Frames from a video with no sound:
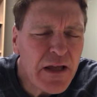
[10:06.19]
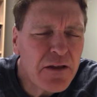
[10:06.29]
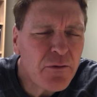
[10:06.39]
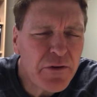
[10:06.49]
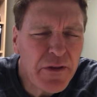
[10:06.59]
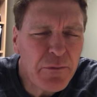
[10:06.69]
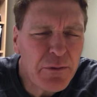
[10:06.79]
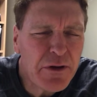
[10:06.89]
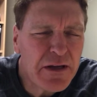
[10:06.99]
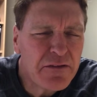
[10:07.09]
And Lord, that we
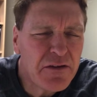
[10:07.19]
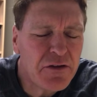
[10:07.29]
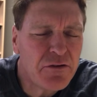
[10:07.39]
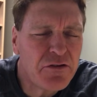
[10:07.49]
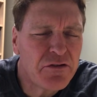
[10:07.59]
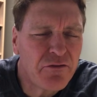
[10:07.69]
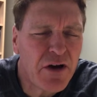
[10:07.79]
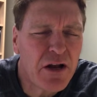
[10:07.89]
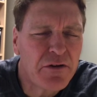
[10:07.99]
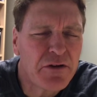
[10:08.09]
would continue just to
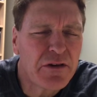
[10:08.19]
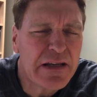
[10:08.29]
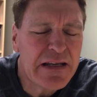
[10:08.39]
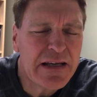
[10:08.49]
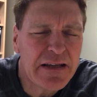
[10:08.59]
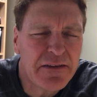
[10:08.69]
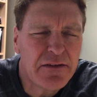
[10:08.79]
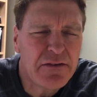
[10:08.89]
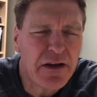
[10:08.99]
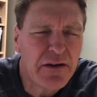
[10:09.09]
follow your leading in
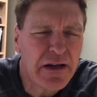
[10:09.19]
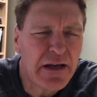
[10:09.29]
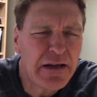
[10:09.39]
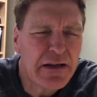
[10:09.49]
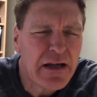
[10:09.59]
this area